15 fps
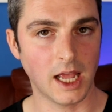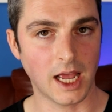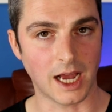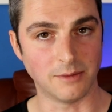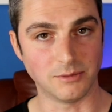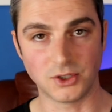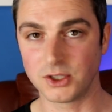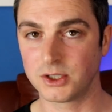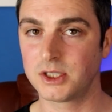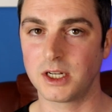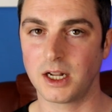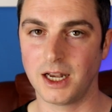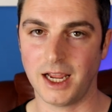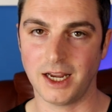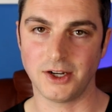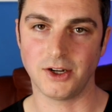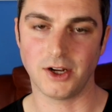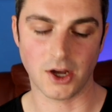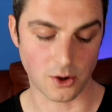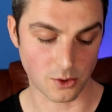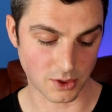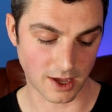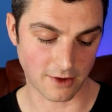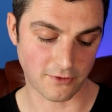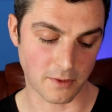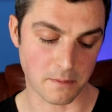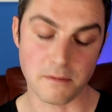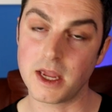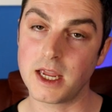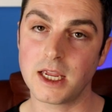I'm just letting you know that for
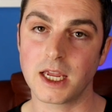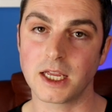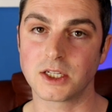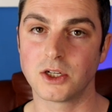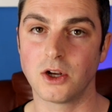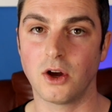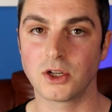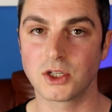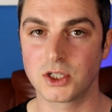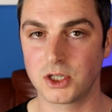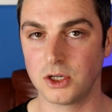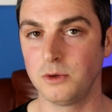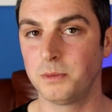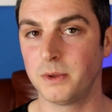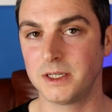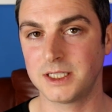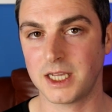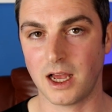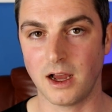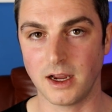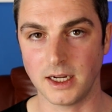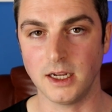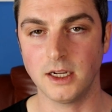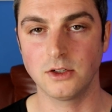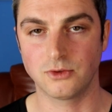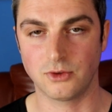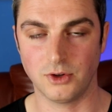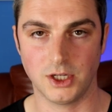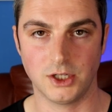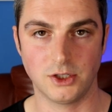me, it's not a super tight
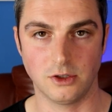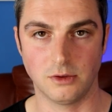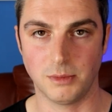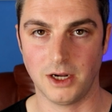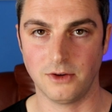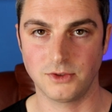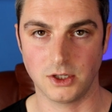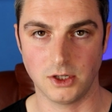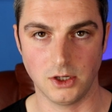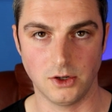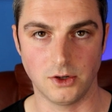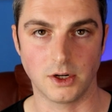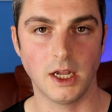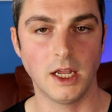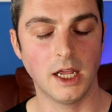traditional mouth to lung.